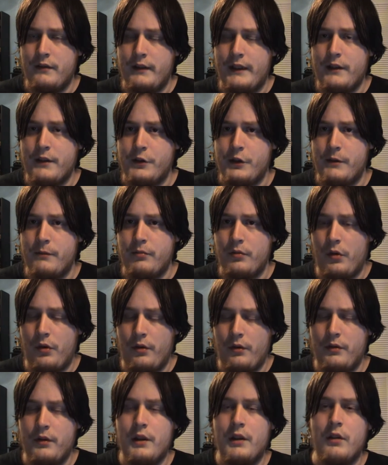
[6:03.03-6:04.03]
leadership
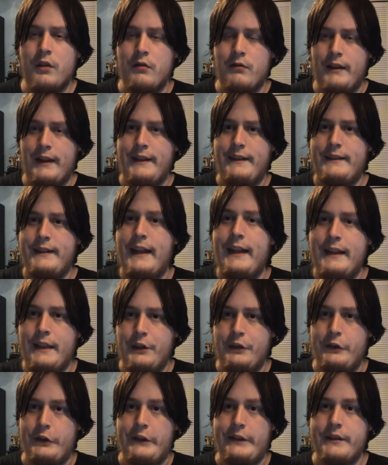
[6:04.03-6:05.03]
role, ran 10
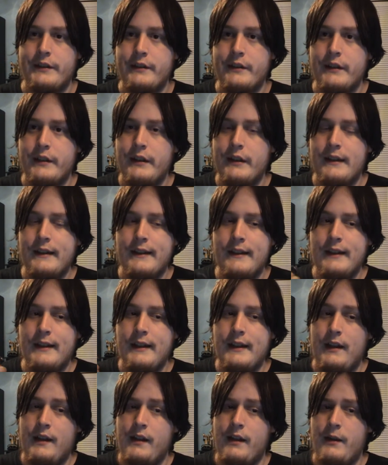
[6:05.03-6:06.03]
inches,
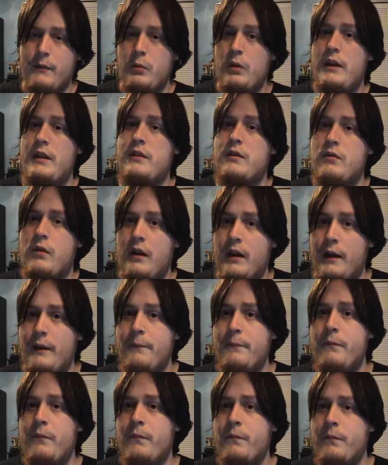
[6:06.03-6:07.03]
and then the boy squad
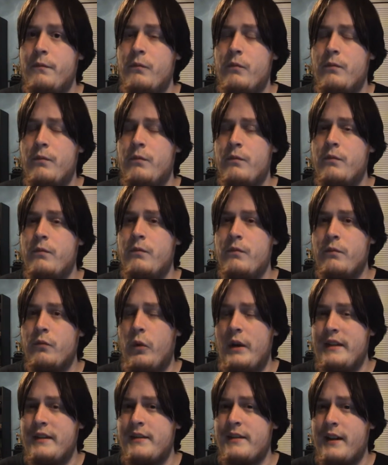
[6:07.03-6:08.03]

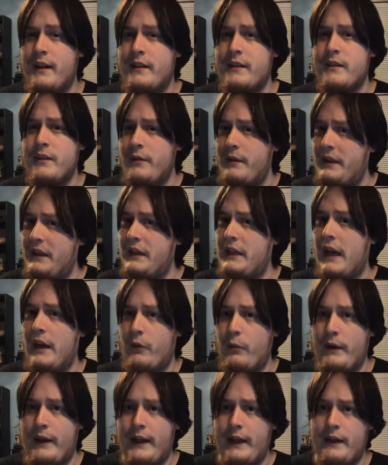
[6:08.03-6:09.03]
went 6, so he got
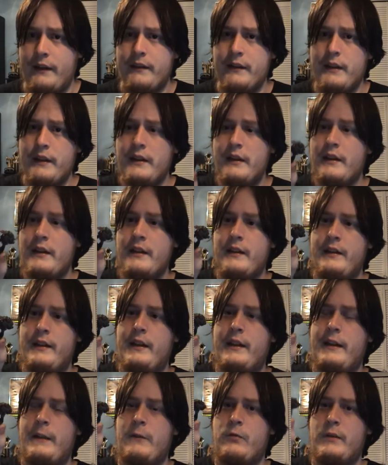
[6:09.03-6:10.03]
away. And
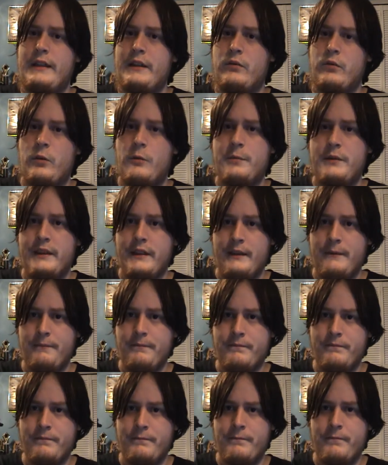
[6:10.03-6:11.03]
then I regrouped him,
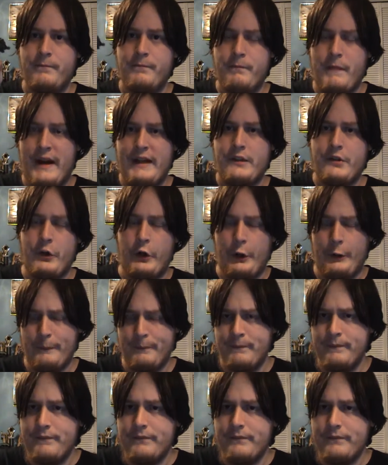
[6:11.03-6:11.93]
my turn,